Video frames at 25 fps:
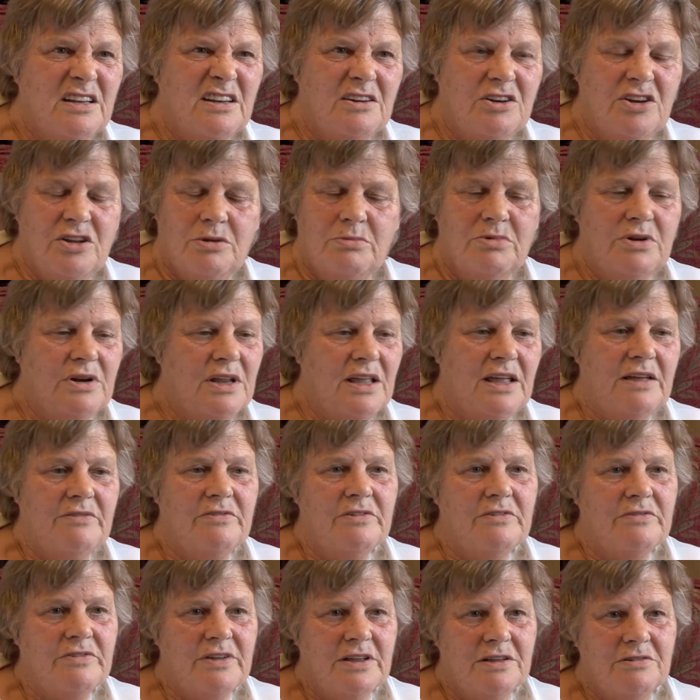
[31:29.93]
nobody
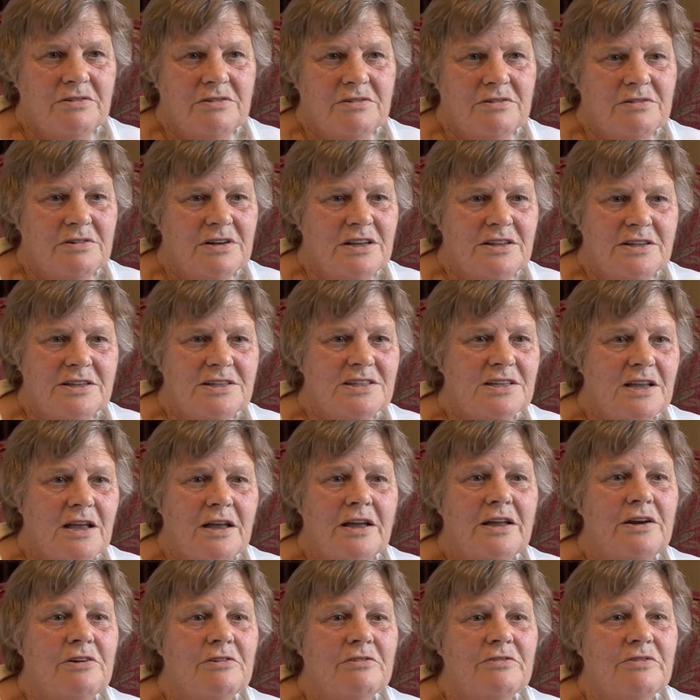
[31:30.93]
ever found another
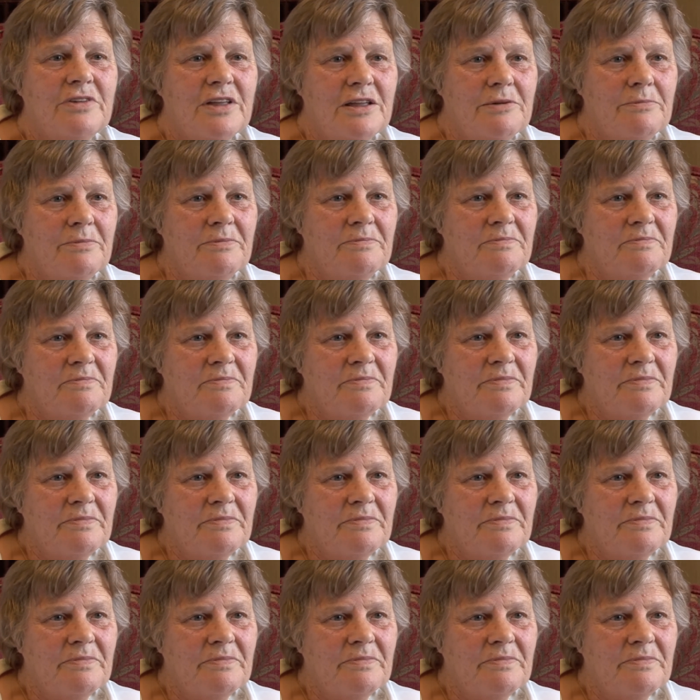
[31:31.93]
sign of him.